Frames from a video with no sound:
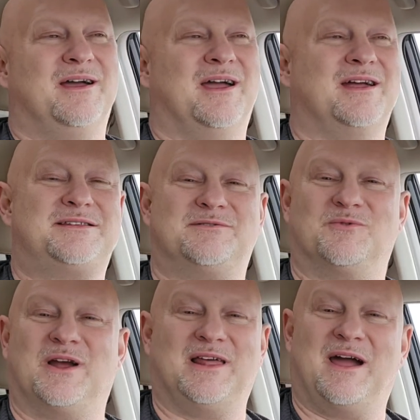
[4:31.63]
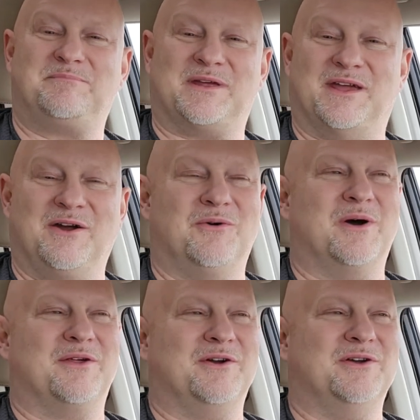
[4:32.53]
it's really up to you
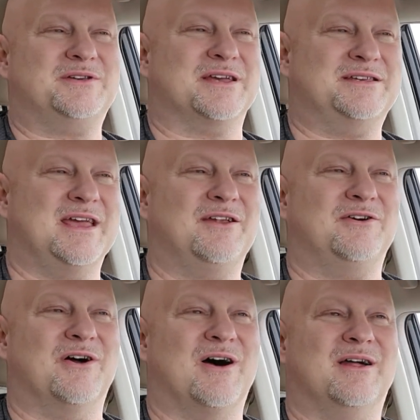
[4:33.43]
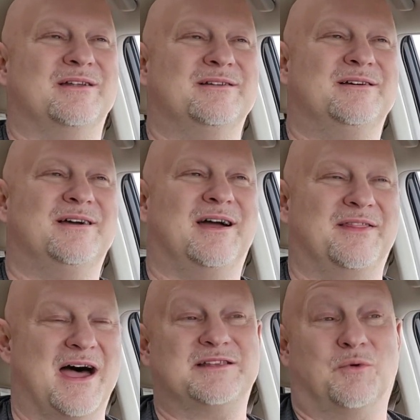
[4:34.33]
whether you succeed or not.
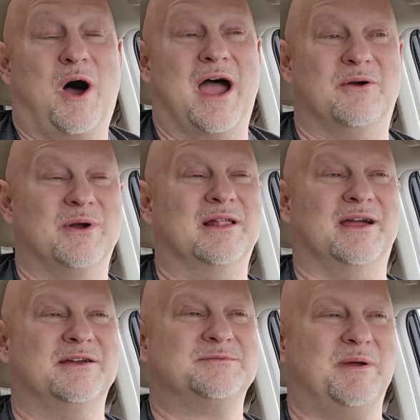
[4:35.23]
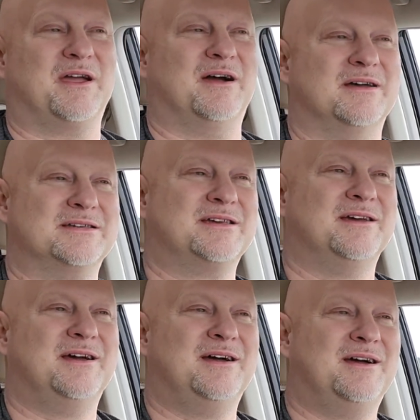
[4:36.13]
And that's why, really, is because
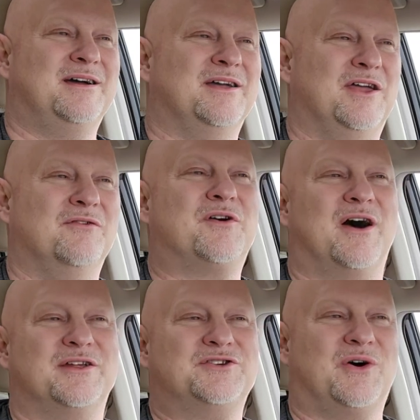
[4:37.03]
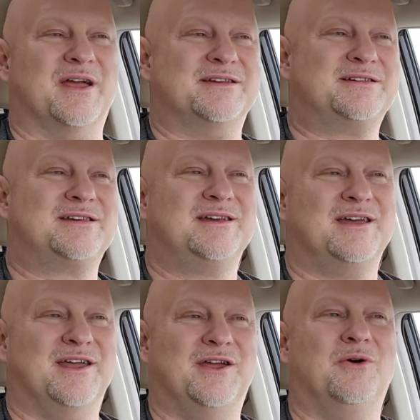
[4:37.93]
you've got a choice.
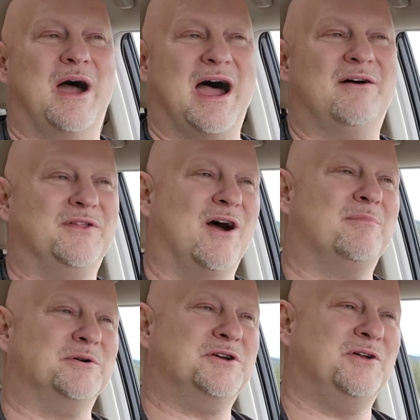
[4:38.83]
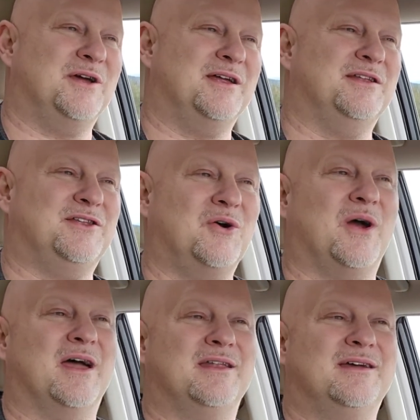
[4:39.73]
You have the opportunity to do
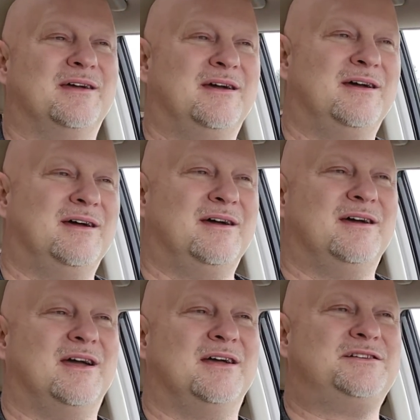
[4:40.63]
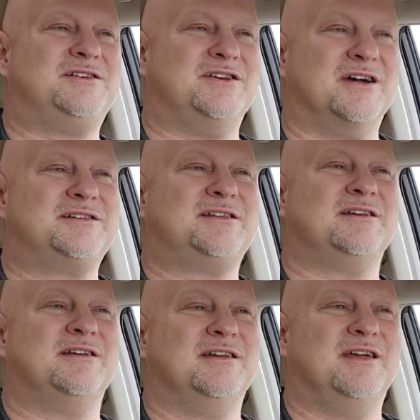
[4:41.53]
it. It's just,
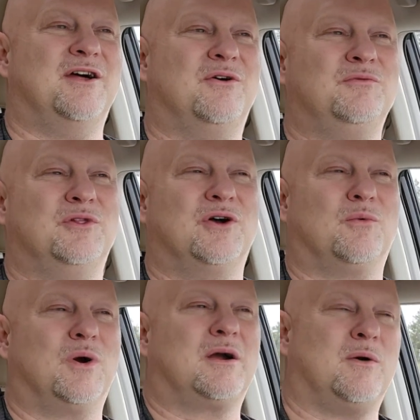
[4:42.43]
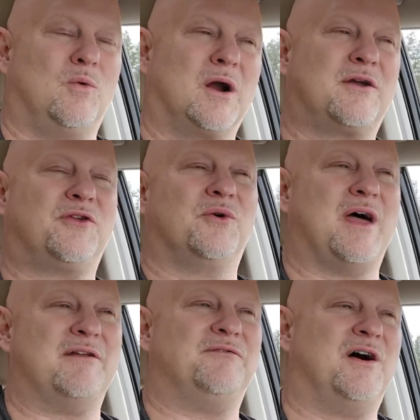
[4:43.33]
work through
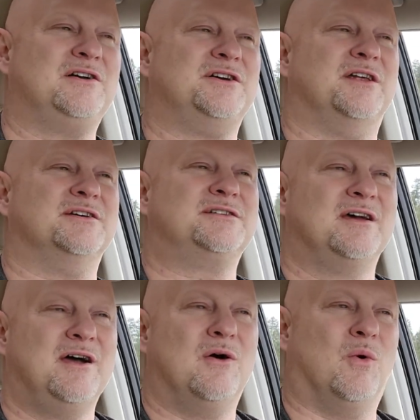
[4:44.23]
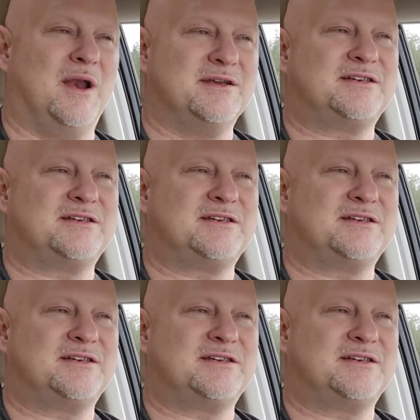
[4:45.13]
that function. Is what